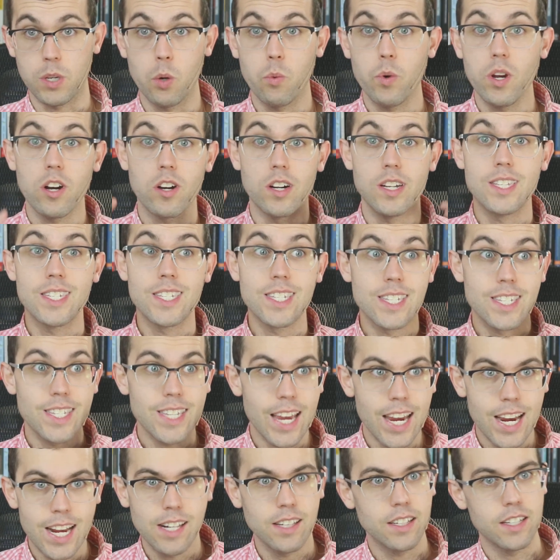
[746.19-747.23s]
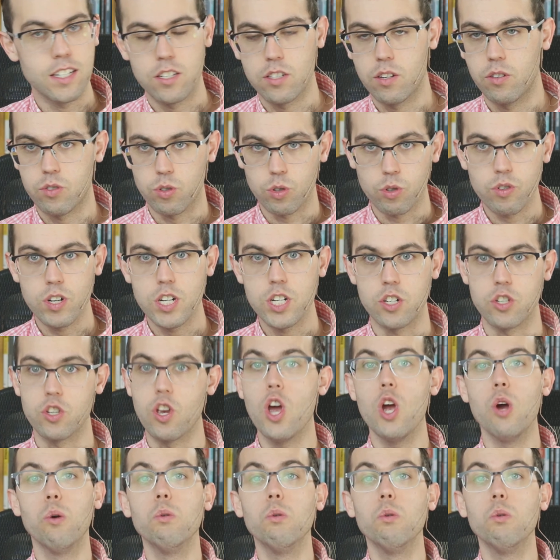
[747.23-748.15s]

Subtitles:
and we are insanely social creatures.